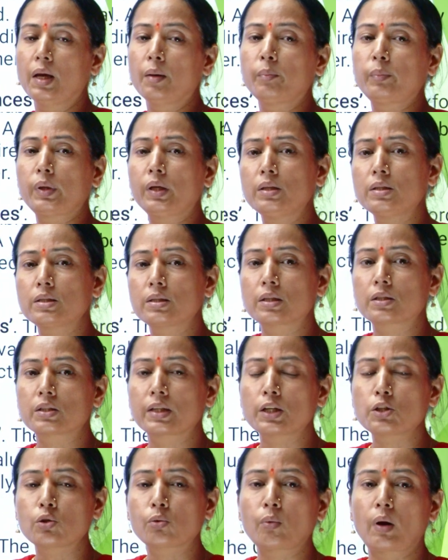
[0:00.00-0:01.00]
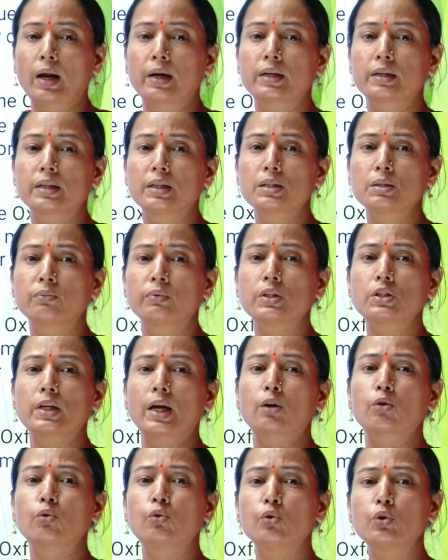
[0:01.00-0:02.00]
Means such qualities which
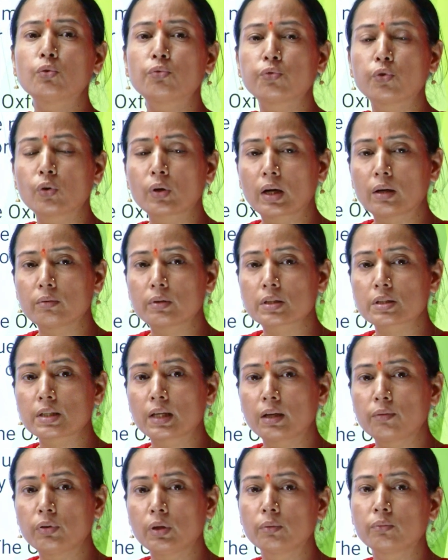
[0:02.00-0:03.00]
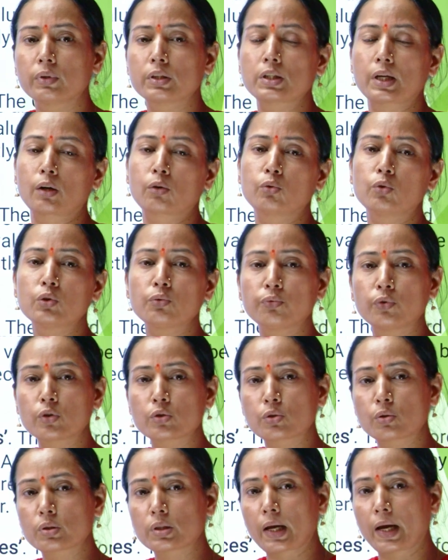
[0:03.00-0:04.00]
are good for ourselves, which are good for
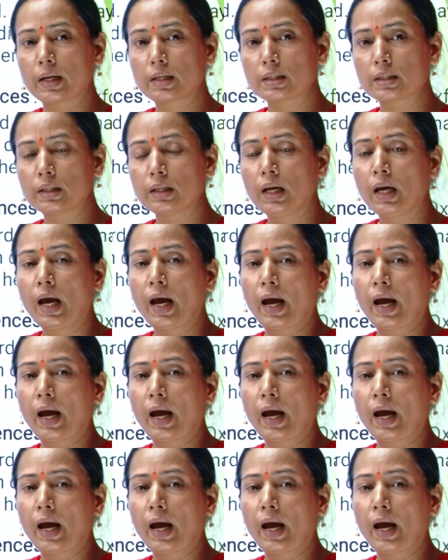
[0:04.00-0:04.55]
society,